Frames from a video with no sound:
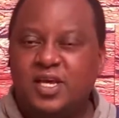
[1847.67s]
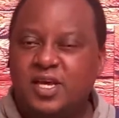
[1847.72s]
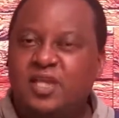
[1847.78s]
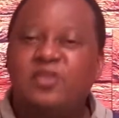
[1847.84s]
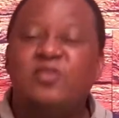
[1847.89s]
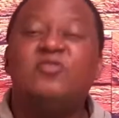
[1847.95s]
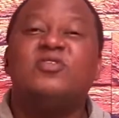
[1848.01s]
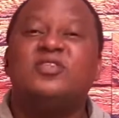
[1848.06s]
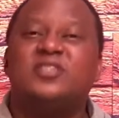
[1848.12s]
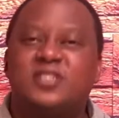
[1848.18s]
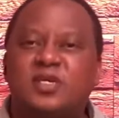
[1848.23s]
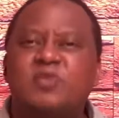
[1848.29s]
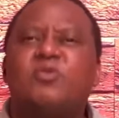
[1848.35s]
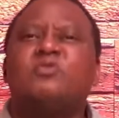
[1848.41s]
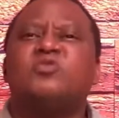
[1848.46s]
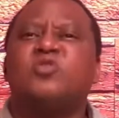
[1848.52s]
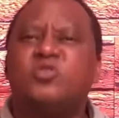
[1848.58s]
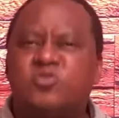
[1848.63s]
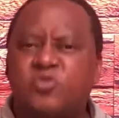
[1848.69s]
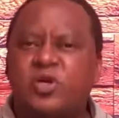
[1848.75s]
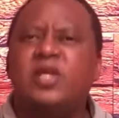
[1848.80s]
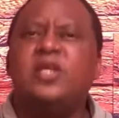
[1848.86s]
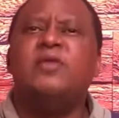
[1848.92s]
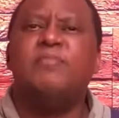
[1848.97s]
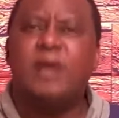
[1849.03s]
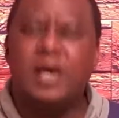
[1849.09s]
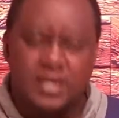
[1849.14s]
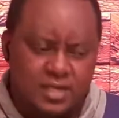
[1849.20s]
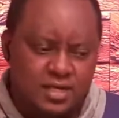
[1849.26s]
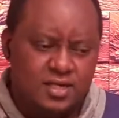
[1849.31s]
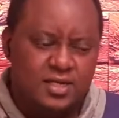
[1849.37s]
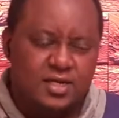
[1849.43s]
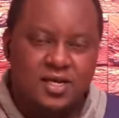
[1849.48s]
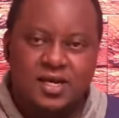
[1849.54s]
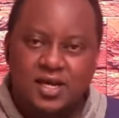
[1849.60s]
He knew this thing was going to end
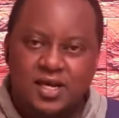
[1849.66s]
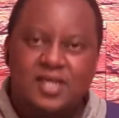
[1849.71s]
badly,